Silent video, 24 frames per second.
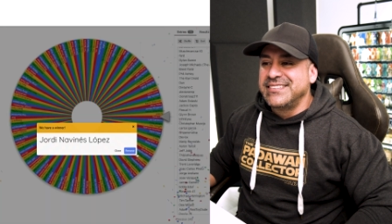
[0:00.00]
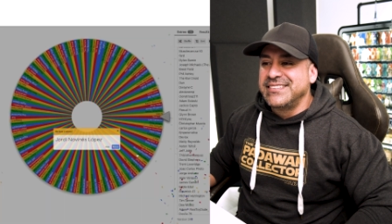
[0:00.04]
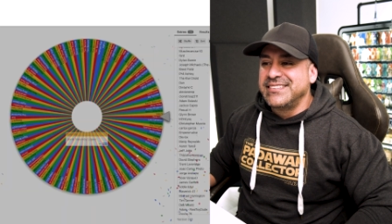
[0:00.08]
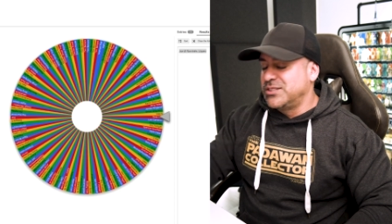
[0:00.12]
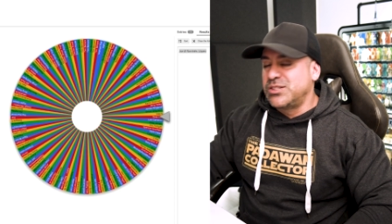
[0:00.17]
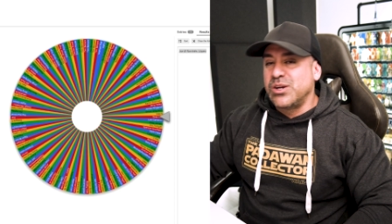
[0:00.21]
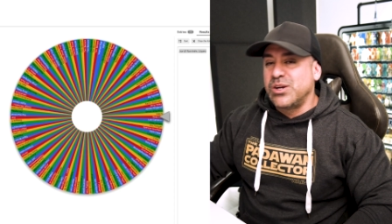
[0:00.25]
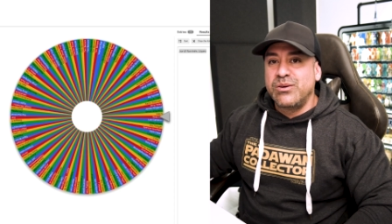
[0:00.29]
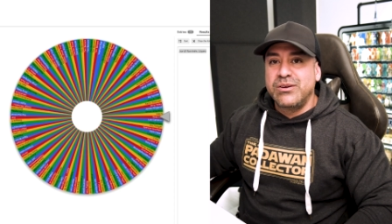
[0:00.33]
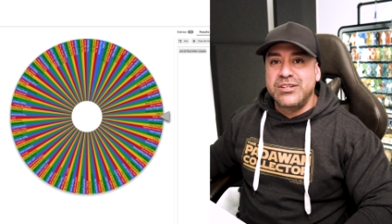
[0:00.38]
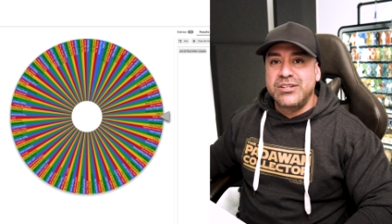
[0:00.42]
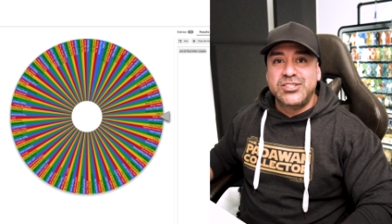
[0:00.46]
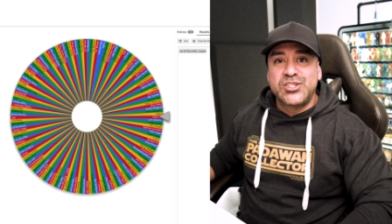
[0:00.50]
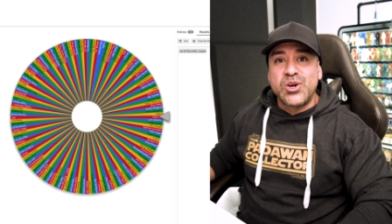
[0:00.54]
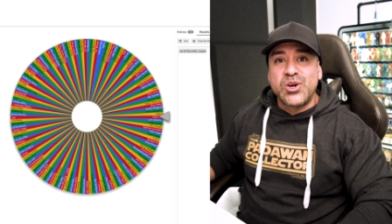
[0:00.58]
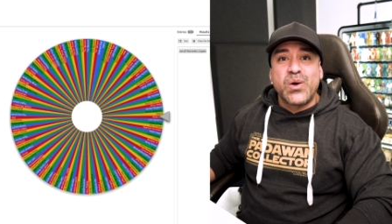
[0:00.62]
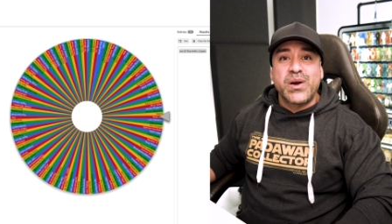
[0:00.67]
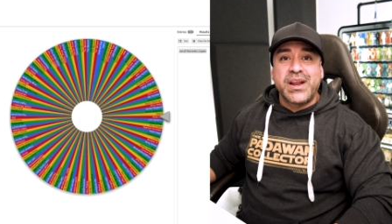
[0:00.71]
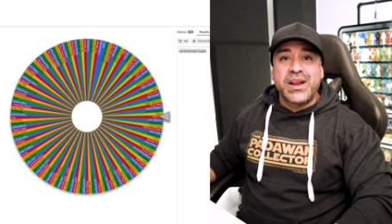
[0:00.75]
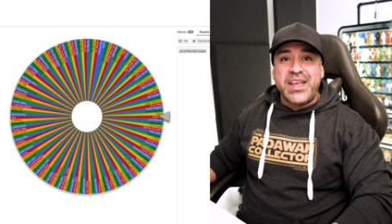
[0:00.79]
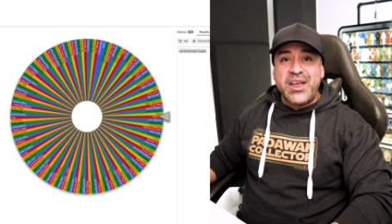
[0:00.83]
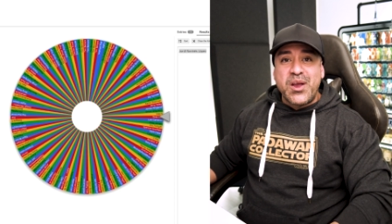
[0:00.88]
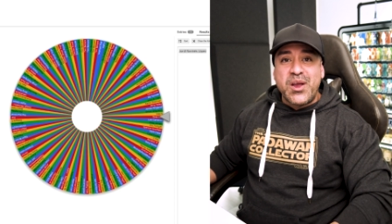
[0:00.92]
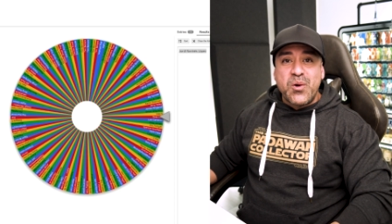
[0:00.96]
So
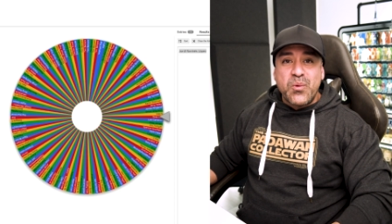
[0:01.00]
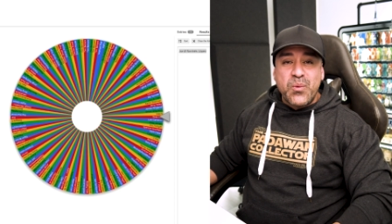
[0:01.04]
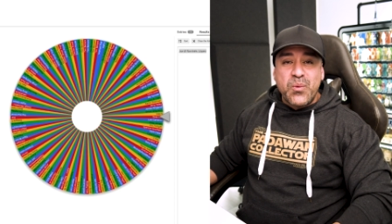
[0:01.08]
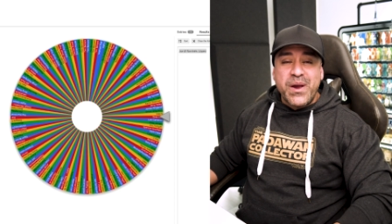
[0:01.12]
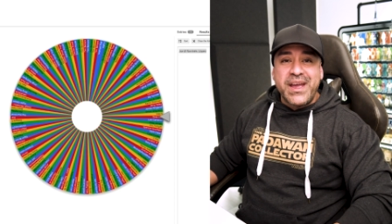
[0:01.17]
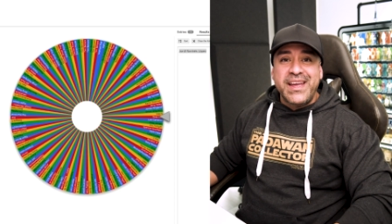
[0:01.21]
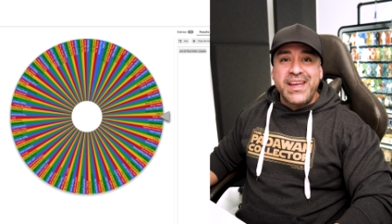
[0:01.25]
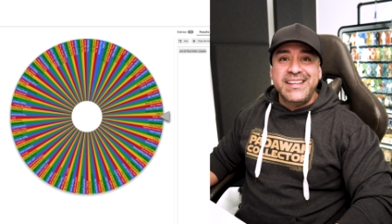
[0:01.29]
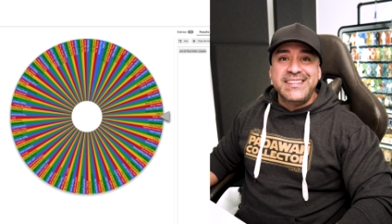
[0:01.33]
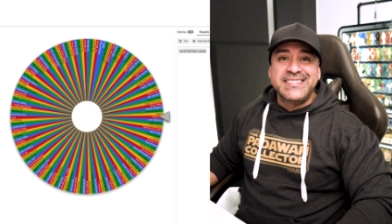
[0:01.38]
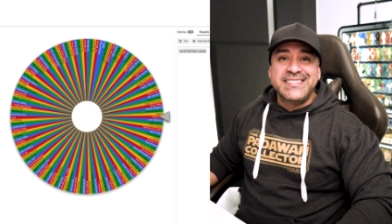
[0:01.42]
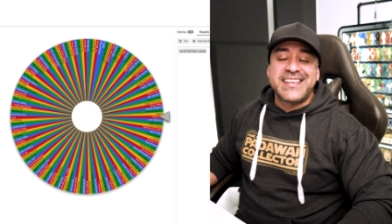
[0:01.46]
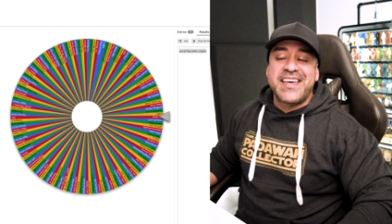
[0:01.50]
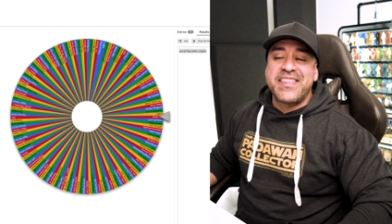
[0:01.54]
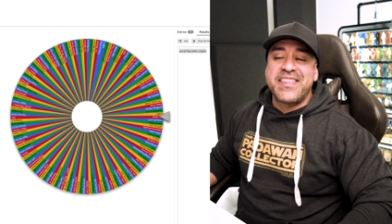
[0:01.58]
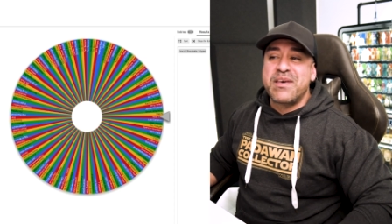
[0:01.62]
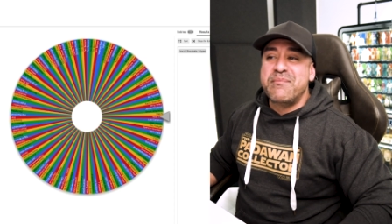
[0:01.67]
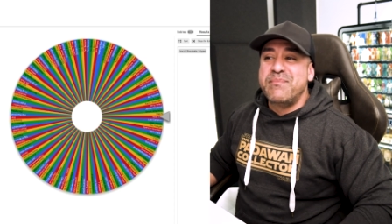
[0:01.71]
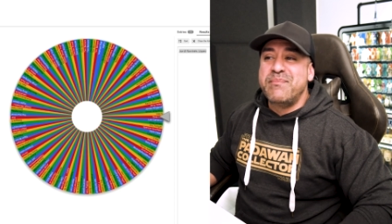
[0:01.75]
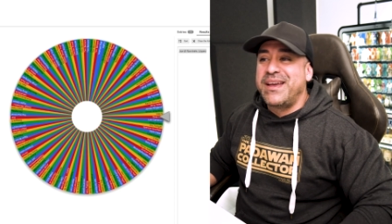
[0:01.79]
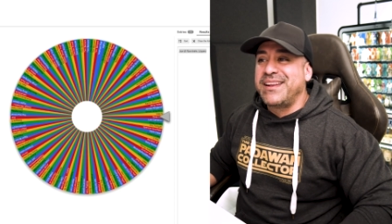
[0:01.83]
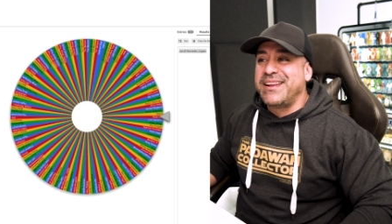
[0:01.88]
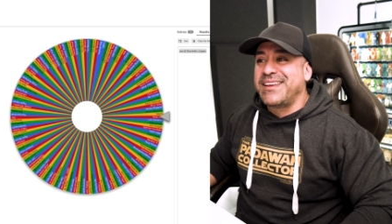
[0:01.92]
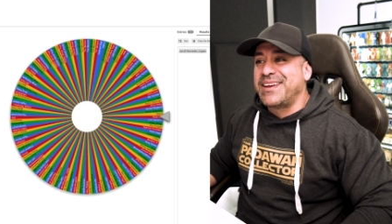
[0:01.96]
Jordy wins
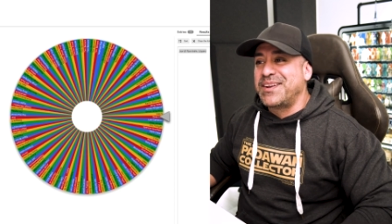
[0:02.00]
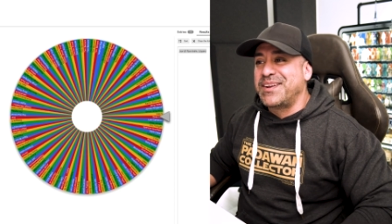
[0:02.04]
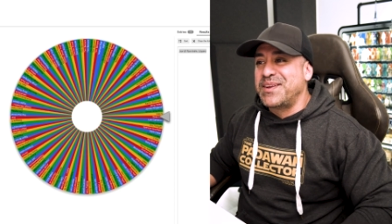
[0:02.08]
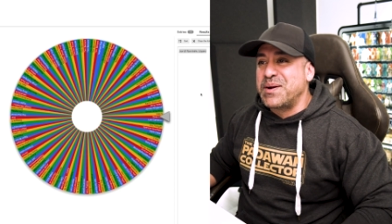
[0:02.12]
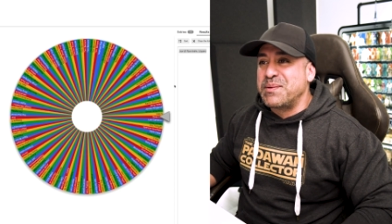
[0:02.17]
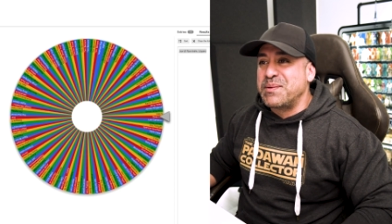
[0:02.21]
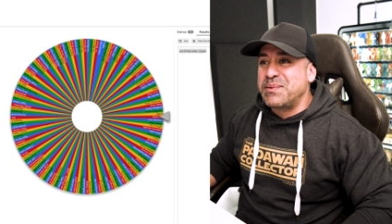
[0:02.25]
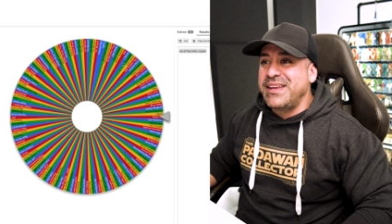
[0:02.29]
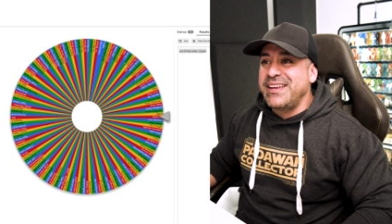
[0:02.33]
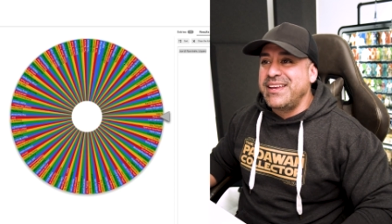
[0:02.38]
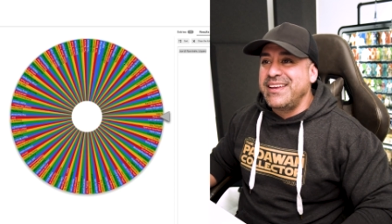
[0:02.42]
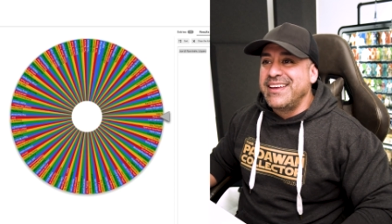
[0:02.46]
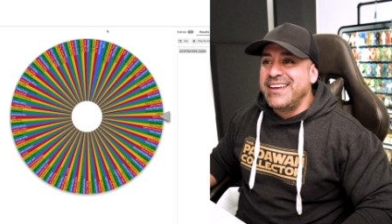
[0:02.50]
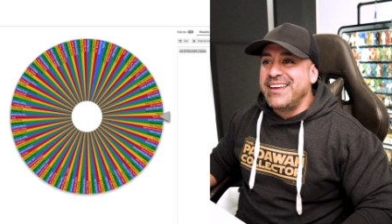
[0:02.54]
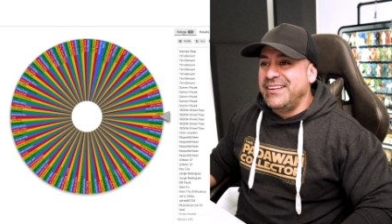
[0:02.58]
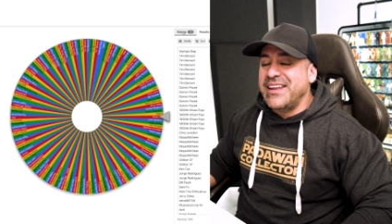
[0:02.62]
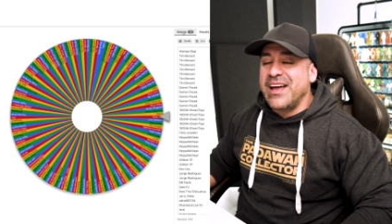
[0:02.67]
the Ben Kenobi.